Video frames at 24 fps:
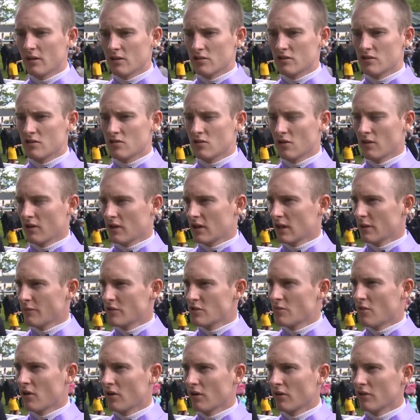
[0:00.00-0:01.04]
I was just trying to keep
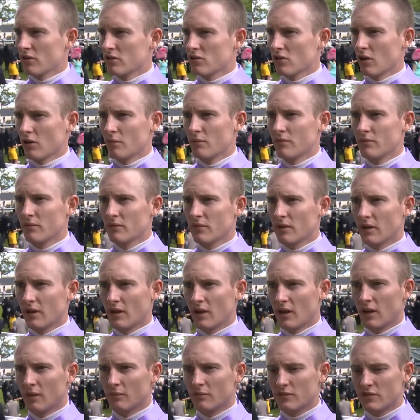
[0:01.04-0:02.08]
his mind on the job,
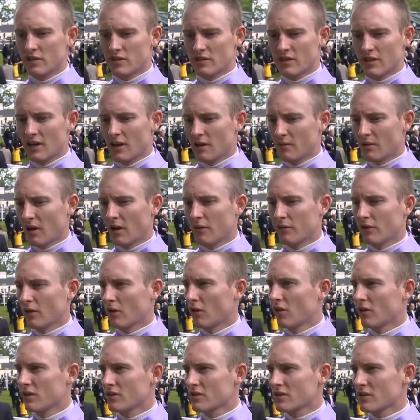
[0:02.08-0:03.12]
um, just to get him over the
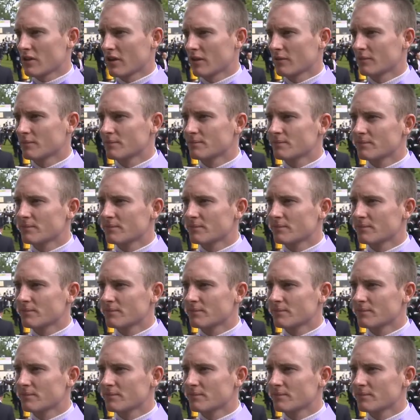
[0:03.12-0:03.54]
line. So.